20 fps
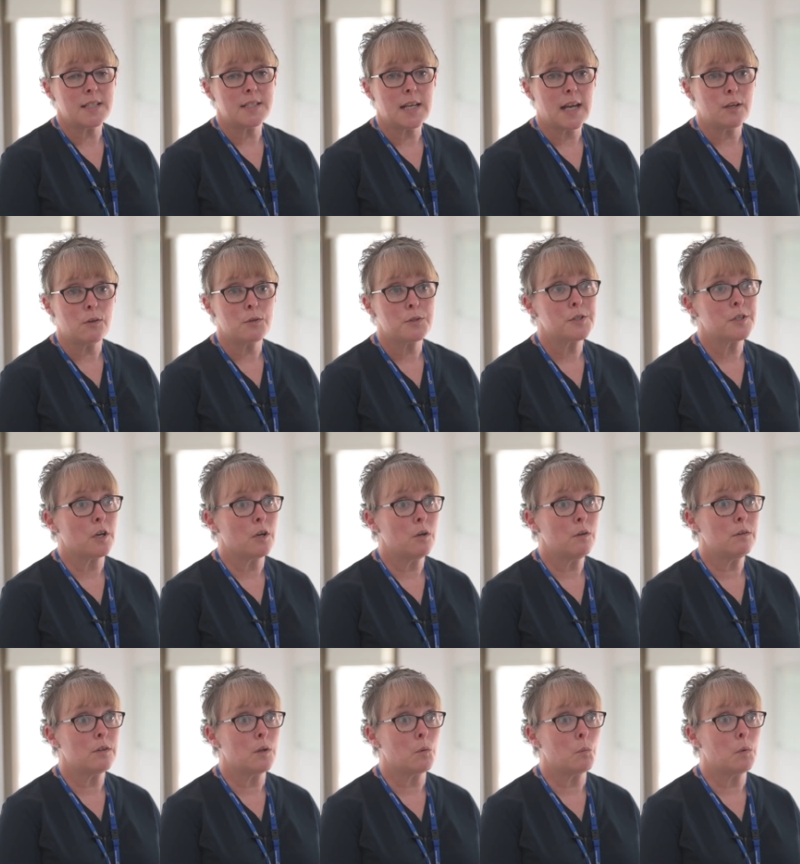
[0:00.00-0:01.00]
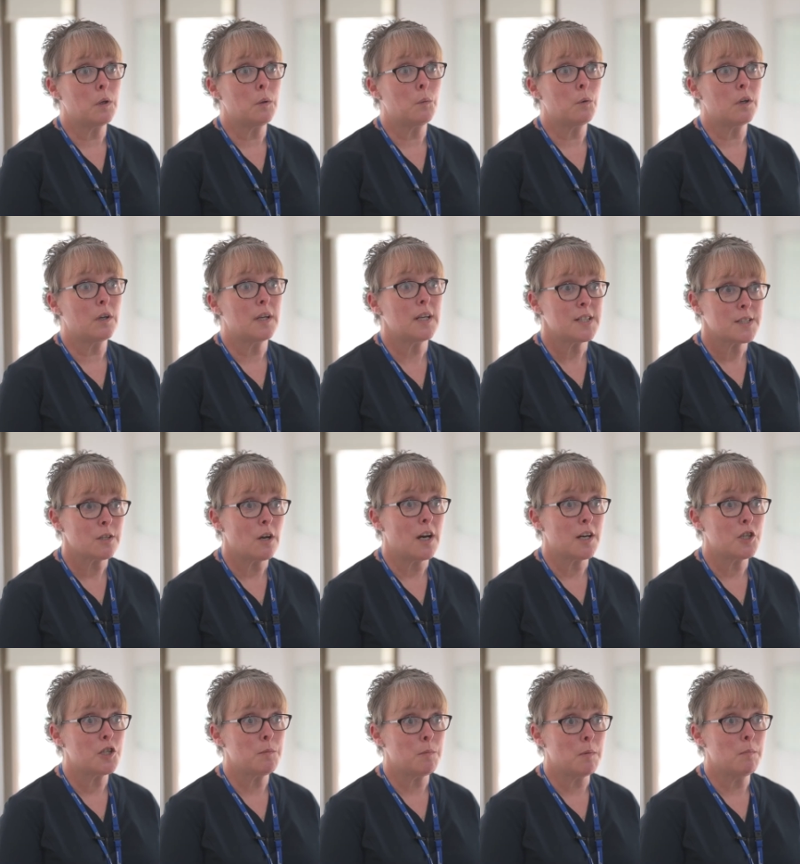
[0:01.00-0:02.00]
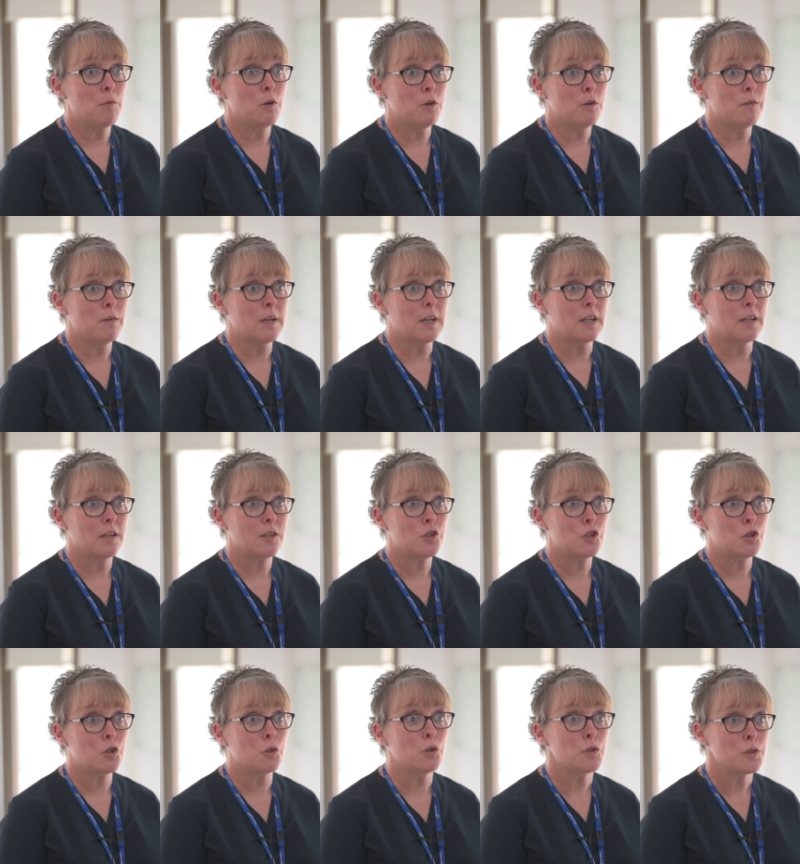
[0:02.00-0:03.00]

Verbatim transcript: day or so, that we were excited to be moving to